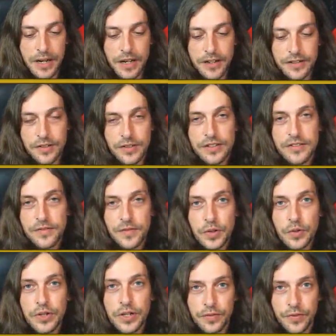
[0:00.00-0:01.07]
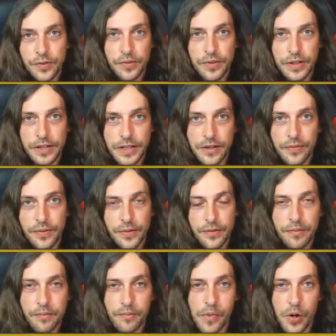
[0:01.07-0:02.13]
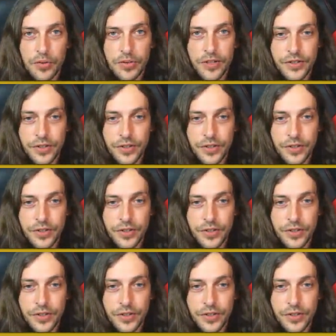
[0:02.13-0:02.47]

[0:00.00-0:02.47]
So there's a few different modes that you